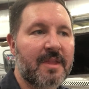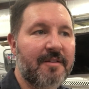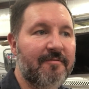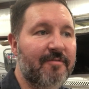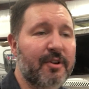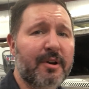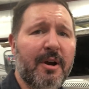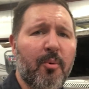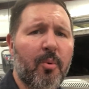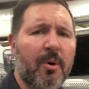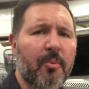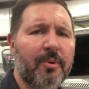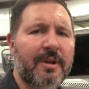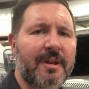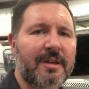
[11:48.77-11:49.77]
figure out what
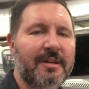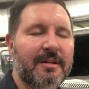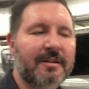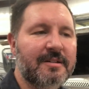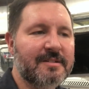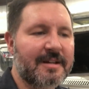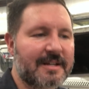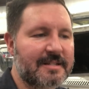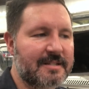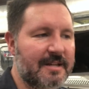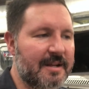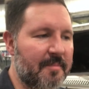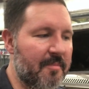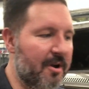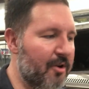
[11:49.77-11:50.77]
we need, because like I said,
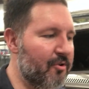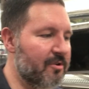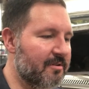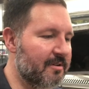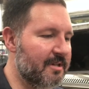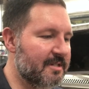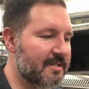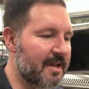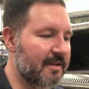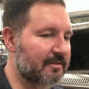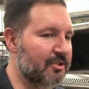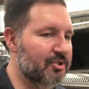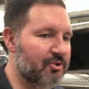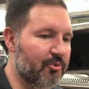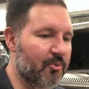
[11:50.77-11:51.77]
I'm not really exactly
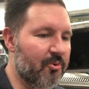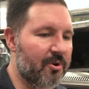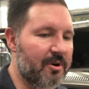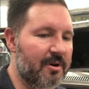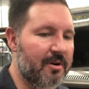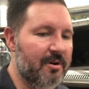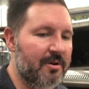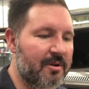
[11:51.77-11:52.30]
sure